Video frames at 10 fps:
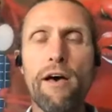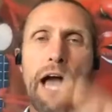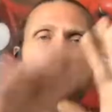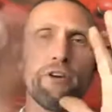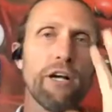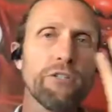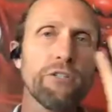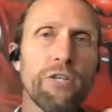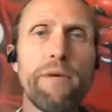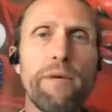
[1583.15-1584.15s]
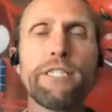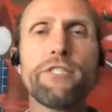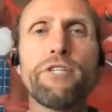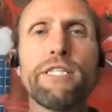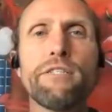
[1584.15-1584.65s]
agriculture
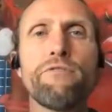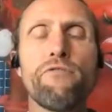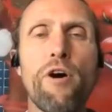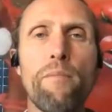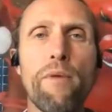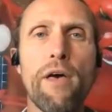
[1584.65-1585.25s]
ministries and from